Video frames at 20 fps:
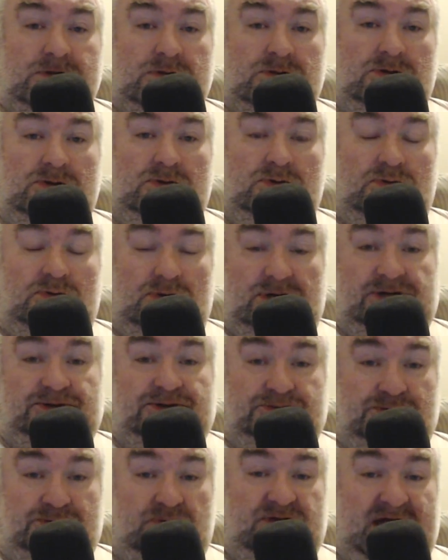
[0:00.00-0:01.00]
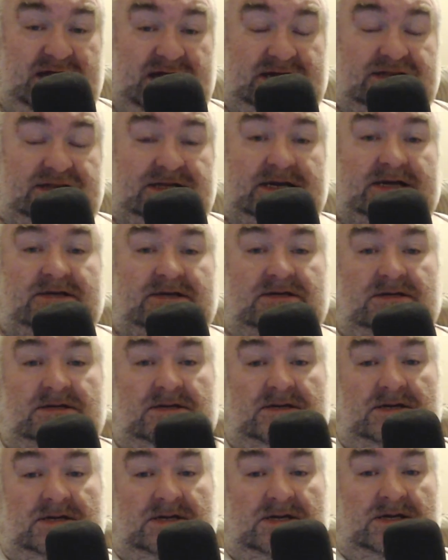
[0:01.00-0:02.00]
We're going to throw that in there.
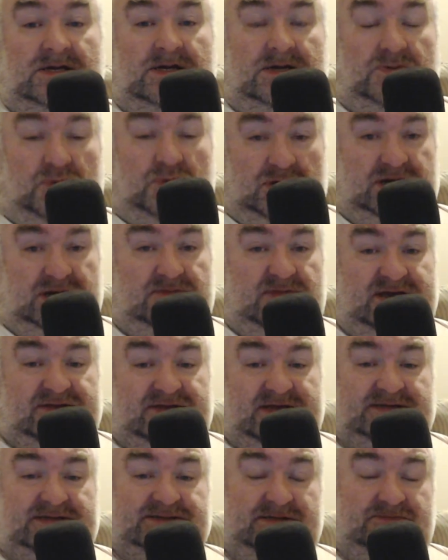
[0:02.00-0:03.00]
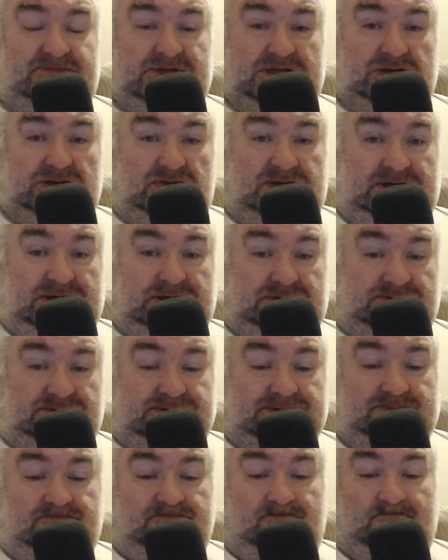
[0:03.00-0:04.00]
We're going to make that something you can
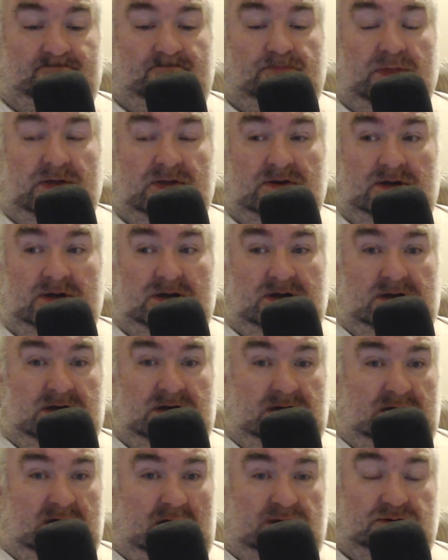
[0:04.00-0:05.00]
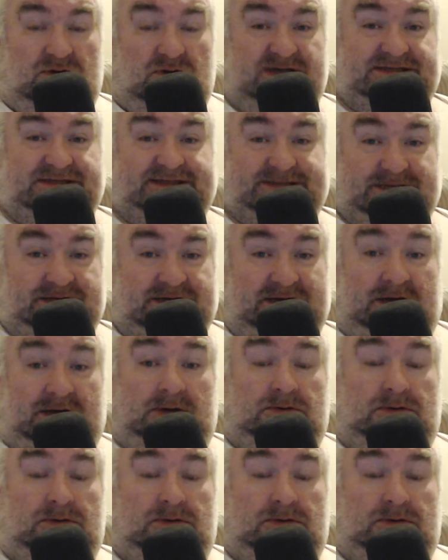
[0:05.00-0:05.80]
use. Otherwise, it's Godot.